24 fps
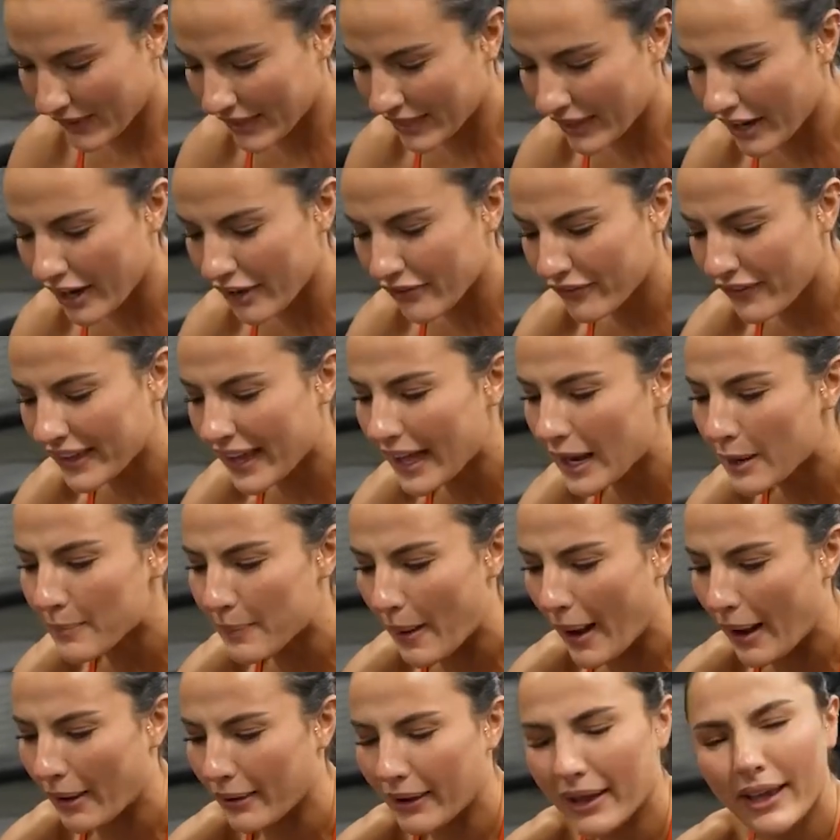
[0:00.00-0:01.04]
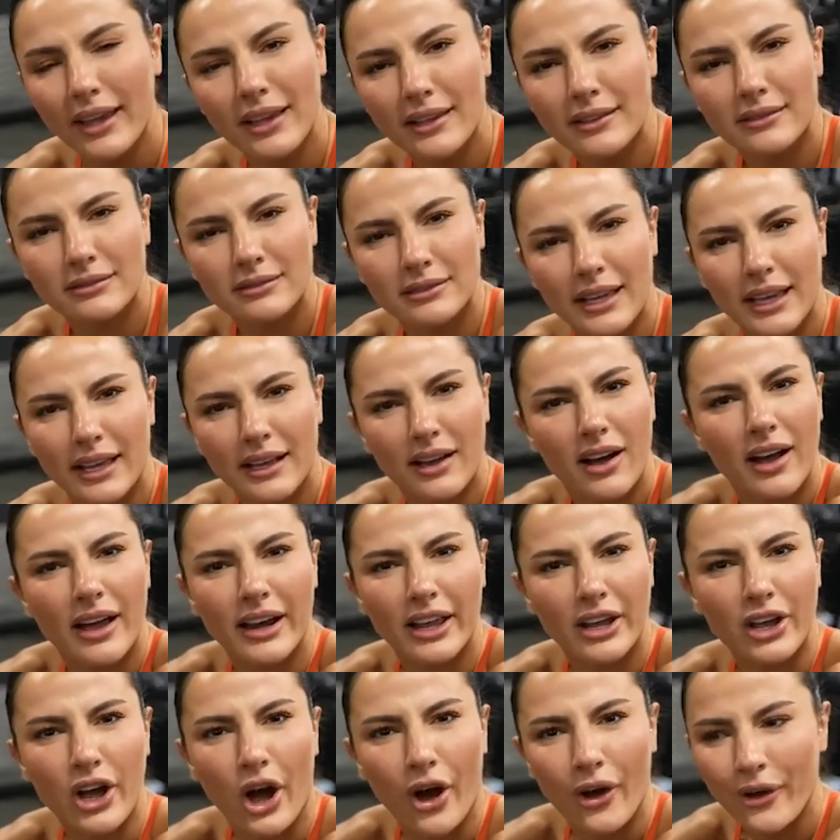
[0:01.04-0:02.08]
and then I forget about it. It kind
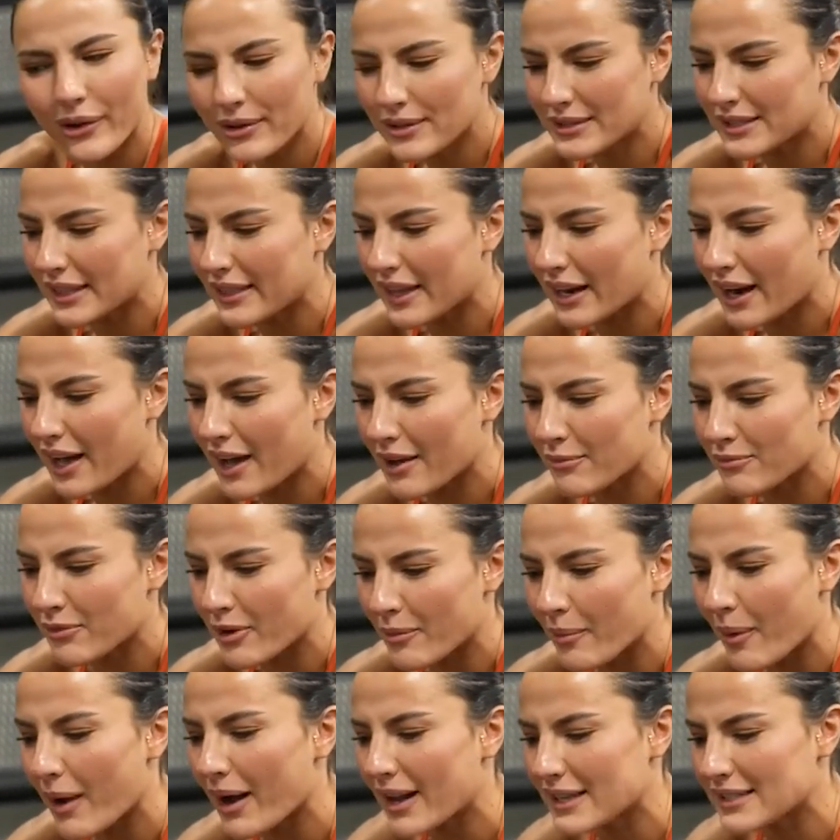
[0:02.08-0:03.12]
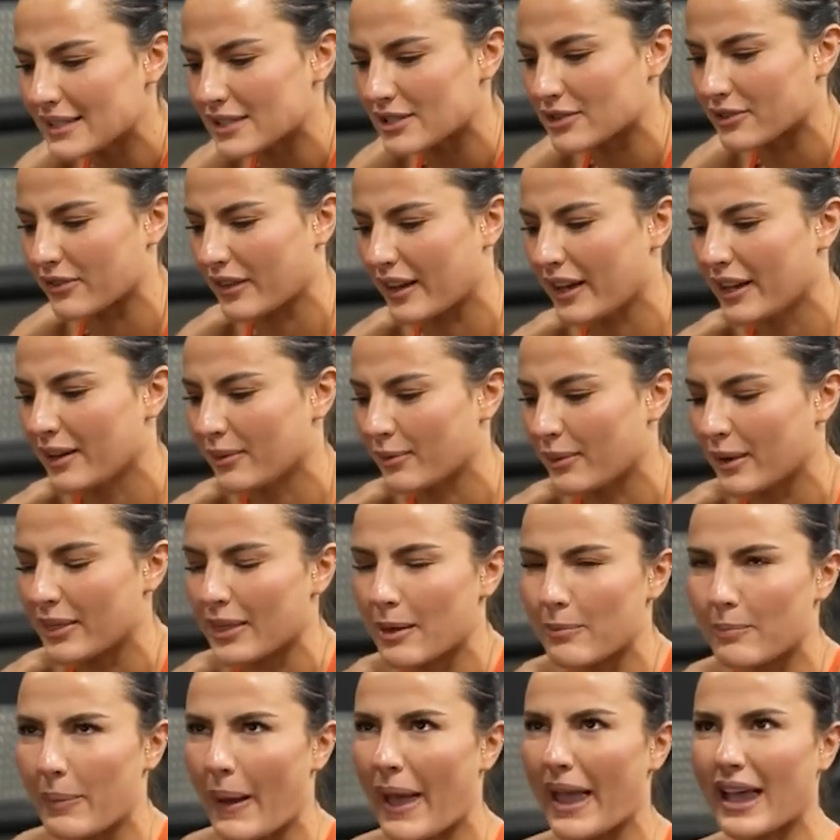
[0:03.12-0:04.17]
of goes, and then I'm reminded of it when
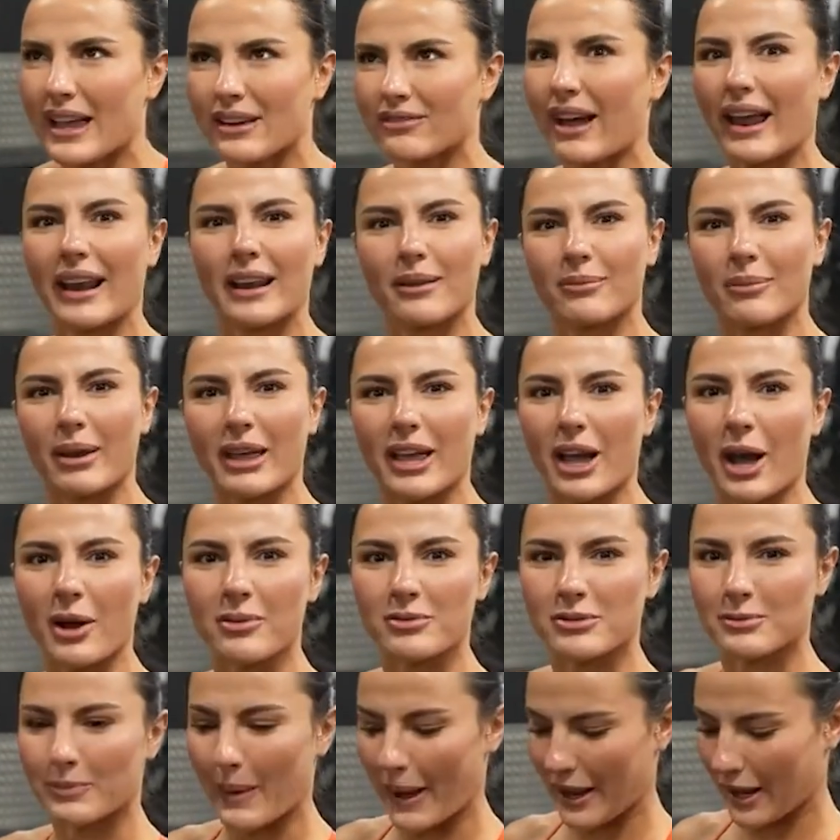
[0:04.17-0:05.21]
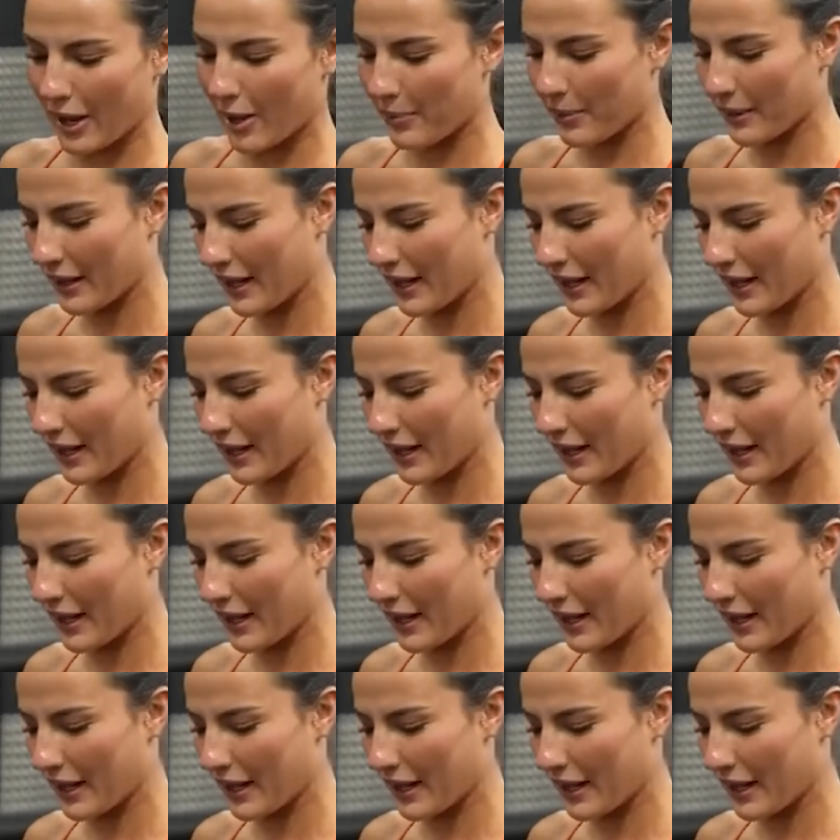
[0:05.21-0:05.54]
the pain randomly comes back up